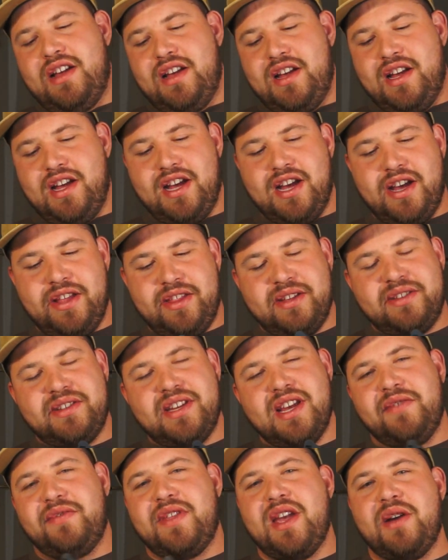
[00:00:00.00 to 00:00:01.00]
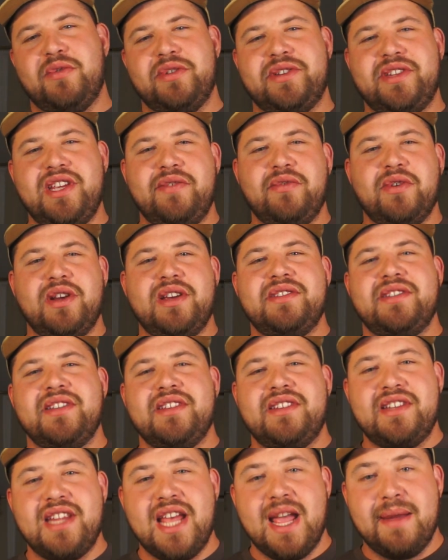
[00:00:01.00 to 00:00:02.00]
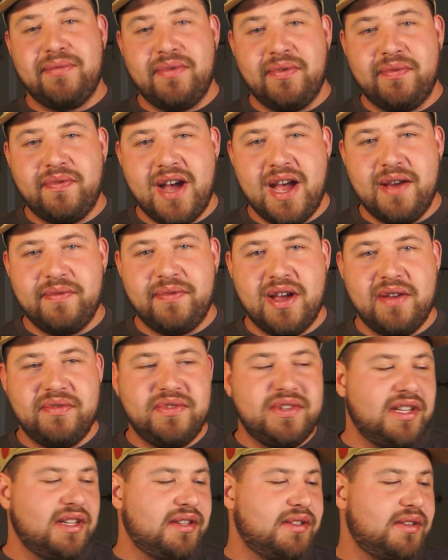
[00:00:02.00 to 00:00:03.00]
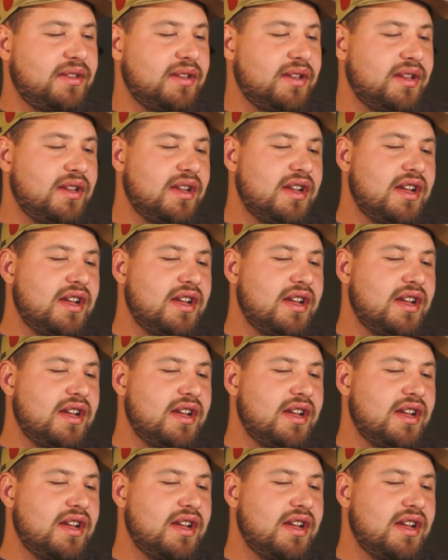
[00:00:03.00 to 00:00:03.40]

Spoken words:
that say if that receiver isn't stamped for 5.56,